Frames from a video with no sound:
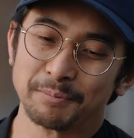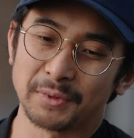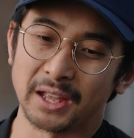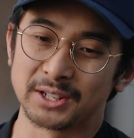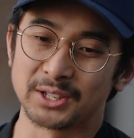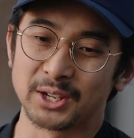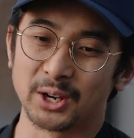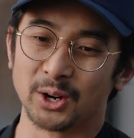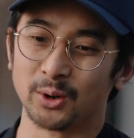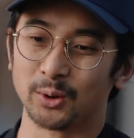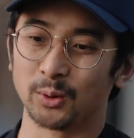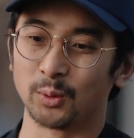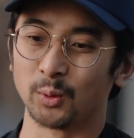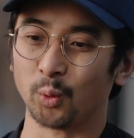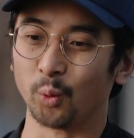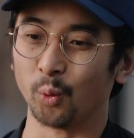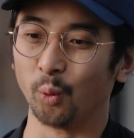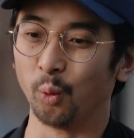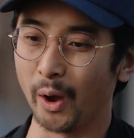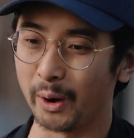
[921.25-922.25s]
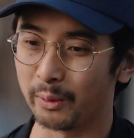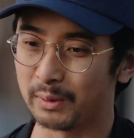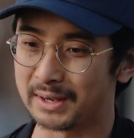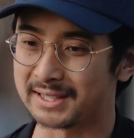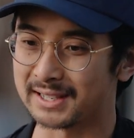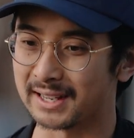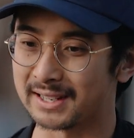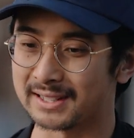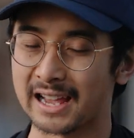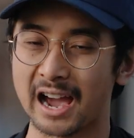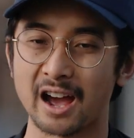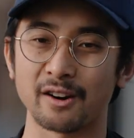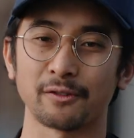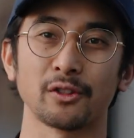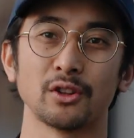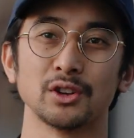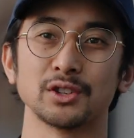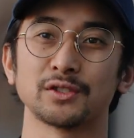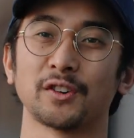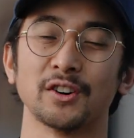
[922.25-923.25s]
And so when we sit down
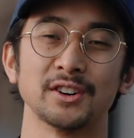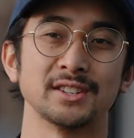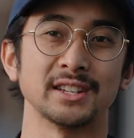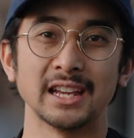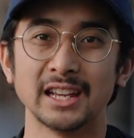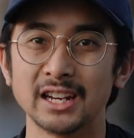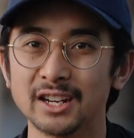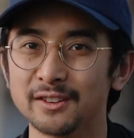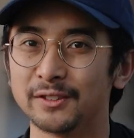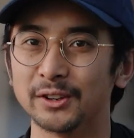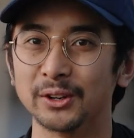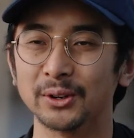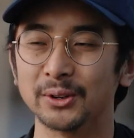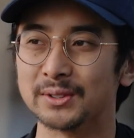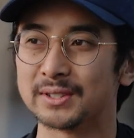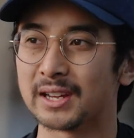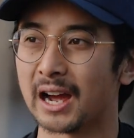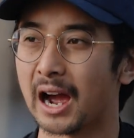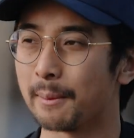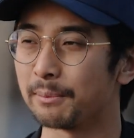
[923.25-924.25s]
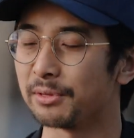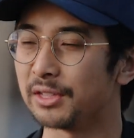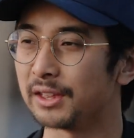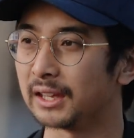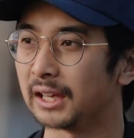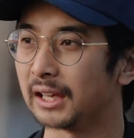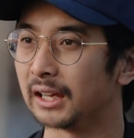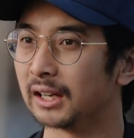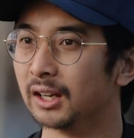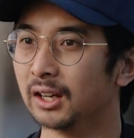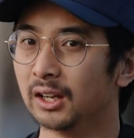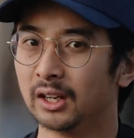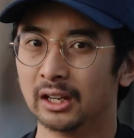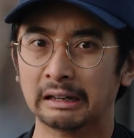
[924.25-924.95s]
for those first interviews, I'm thinking,